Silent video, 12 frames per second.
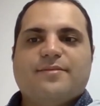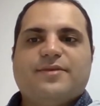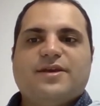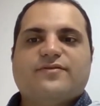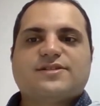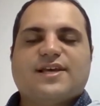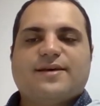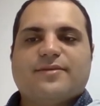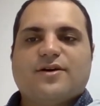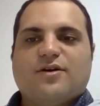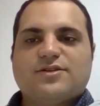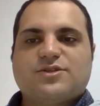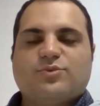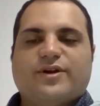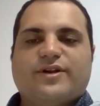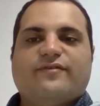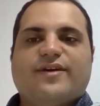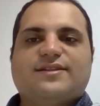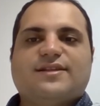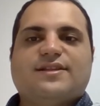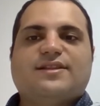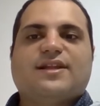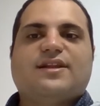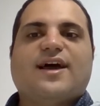PFAS chemicals were invented
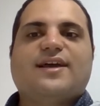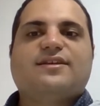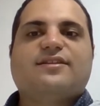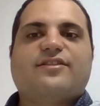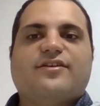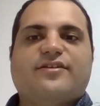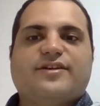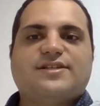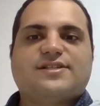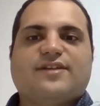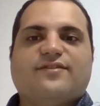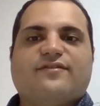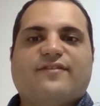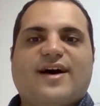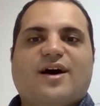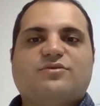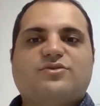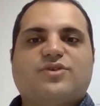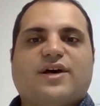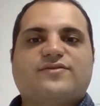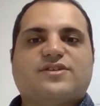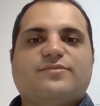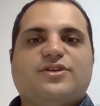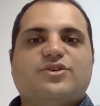in the 1930s and found to have
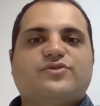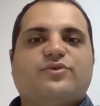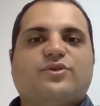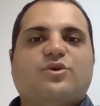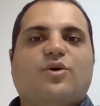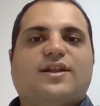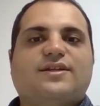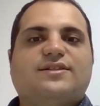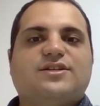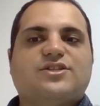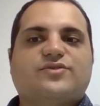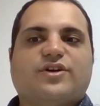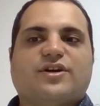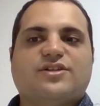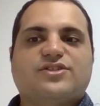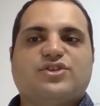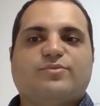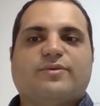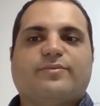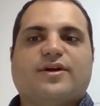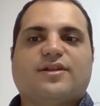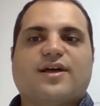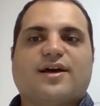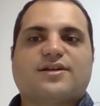some useful qualities for consumer
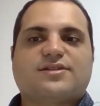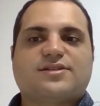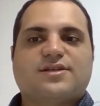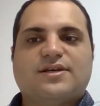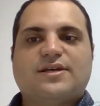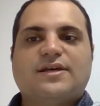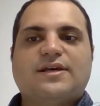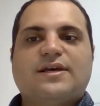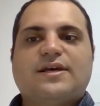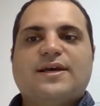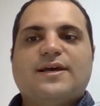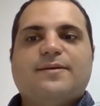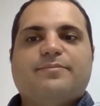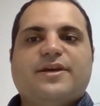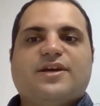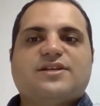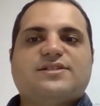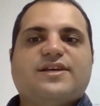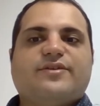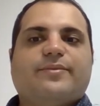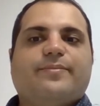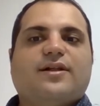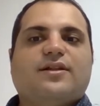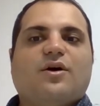products because they
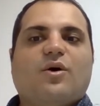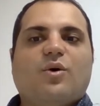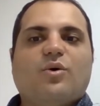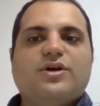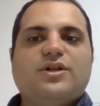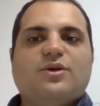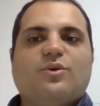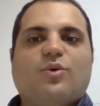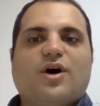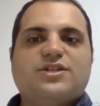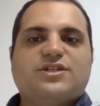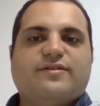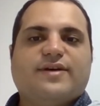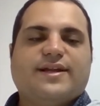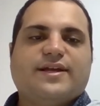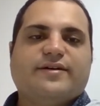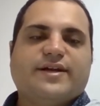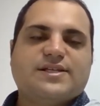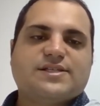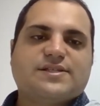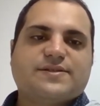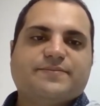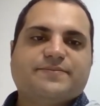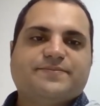repel oil, water, and
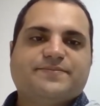grease.